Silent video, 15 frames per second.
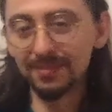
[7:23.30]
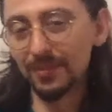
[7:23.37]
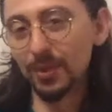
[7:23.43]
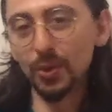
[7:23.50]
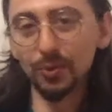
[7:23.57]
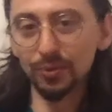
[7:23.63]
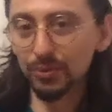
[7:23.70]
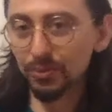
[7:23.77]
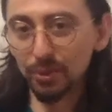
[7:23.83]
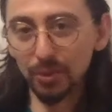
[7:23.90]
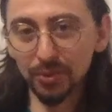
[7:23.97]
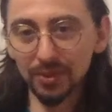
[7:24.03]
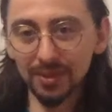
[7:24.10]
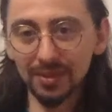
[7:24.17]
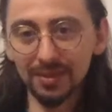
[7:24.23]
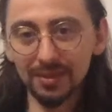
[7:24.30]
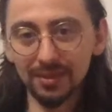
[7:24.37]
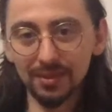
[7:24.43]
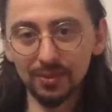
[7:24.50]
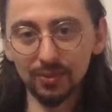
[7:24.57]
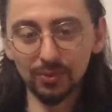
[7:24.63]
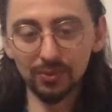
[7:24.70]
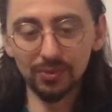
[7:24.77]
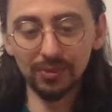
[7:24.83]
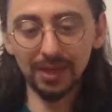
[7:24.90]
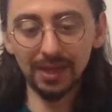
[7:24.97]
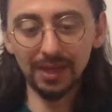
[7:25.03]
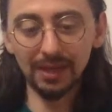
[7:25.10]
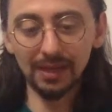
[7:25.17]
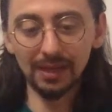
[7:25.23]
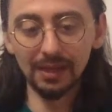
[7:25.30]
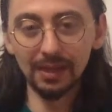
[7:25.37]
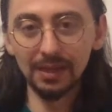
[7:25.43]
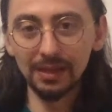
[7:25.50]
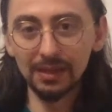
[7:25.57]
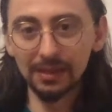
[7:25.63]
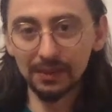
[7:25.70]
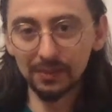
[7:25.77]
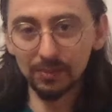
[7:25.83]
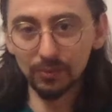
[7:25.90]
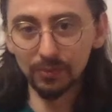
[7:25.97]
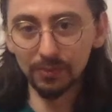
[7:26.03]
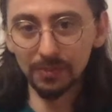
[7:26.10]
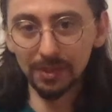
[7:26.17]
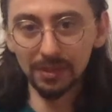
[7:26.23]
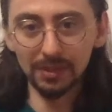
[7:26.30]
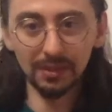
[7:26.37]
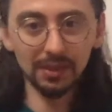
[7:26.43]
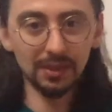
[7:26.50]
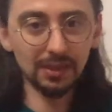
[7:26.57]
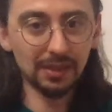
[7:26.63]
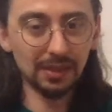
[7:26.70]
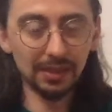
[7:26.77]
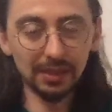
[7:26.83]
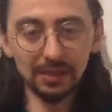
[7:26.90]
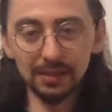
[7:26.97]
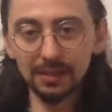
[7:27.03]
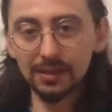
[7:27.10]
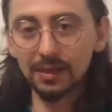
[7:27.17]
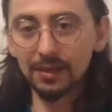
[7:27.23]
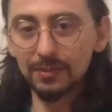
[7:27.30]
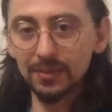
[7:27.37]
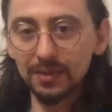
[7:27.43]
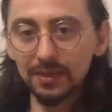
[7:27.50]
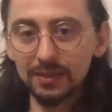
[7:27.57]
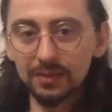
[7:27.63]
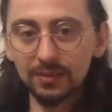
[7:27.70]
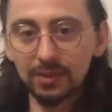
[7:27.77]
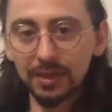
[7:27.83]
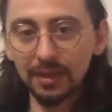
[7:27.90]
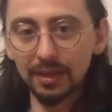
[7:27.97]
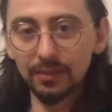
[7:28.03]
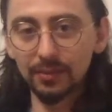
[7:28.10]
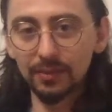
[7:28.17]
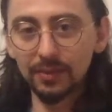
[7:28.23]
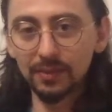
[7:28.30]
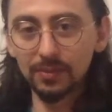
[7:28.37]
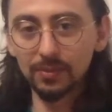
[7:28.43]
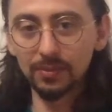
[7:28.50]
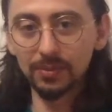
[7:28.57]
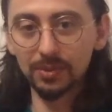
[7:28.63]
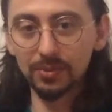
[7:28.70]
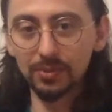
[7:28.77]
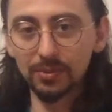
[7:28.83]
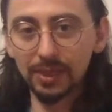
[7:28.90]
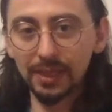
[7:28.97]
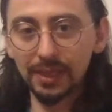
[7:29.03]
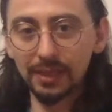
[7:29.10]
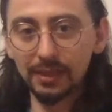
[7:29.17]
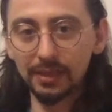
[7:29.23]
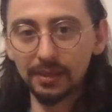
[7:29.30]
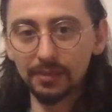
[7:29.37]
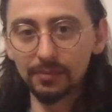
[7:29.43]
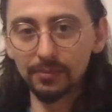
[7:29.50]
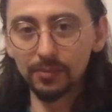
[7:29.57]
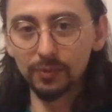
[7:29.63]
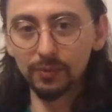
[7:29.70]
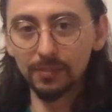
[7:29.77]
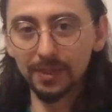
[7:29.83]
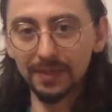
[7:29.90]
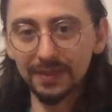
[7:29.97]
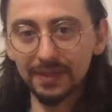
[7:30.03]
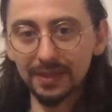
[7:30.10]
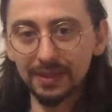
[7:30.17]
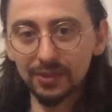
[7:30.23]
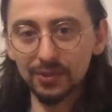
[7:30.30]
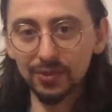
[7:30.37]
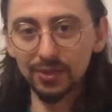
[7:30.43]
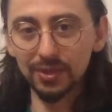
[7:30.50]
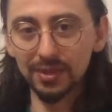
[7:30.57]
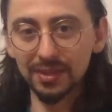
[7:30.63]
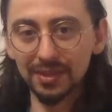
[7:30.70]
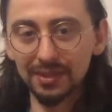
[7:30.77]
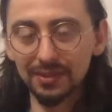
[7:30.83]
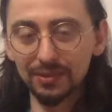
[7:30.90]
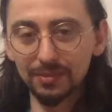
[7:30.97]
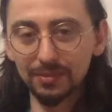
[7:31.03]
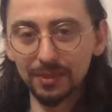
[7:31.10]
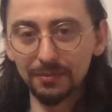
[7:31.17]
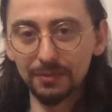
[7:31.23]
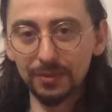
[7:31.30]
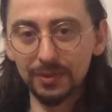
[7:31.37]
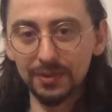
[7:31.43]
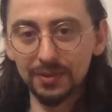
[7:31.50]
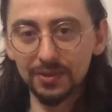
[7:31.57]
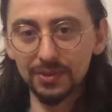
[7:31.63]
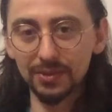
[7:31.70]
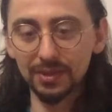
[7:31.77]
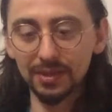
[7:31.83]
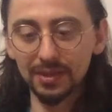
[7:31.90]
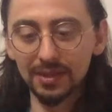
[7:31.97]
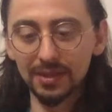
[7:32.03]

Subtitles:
on the road to train this movement. And I'm still struggling with this movement to really move my second joint and not my first joint.